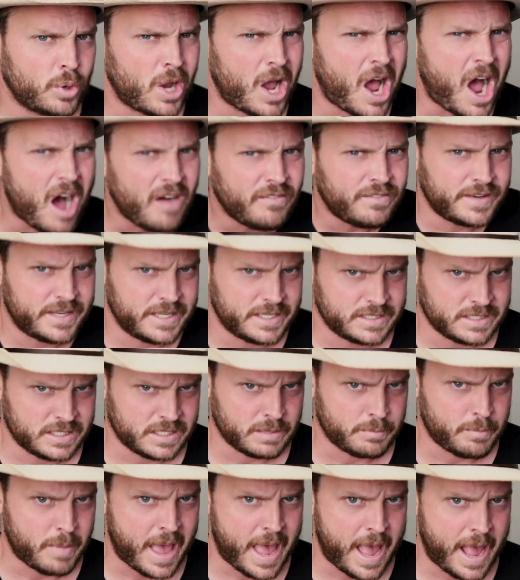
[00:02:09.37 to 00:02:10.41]
confidence in
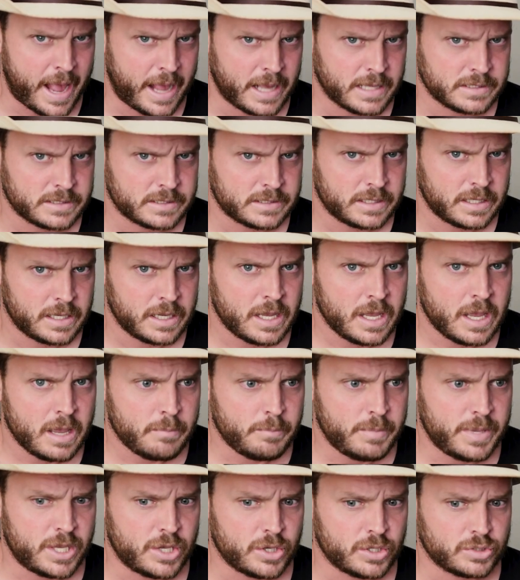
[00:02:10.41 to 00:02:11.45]
the past
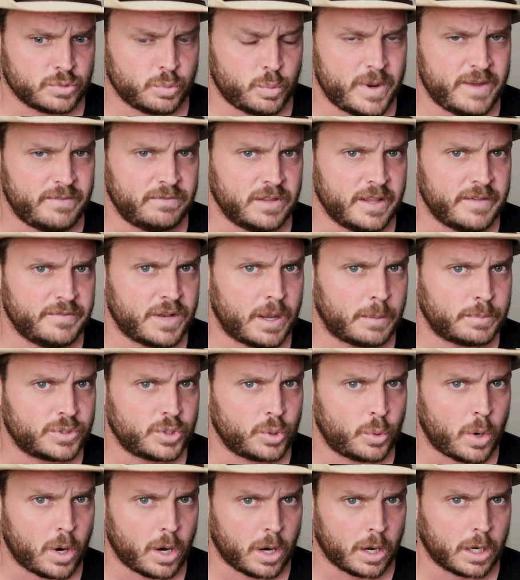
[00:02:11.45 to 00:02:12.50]
because we've lived up
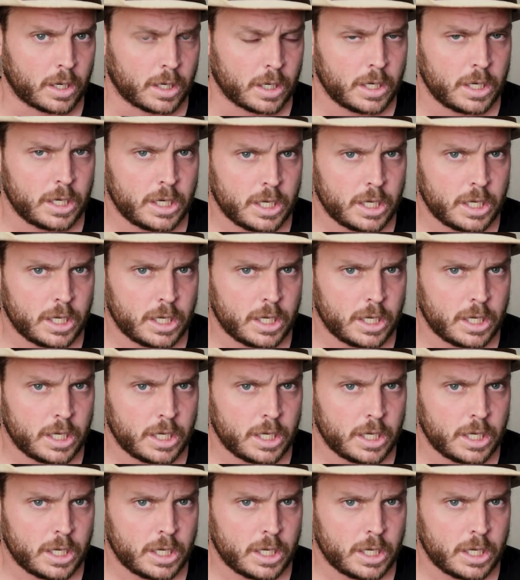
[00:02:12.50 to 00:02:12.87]
to our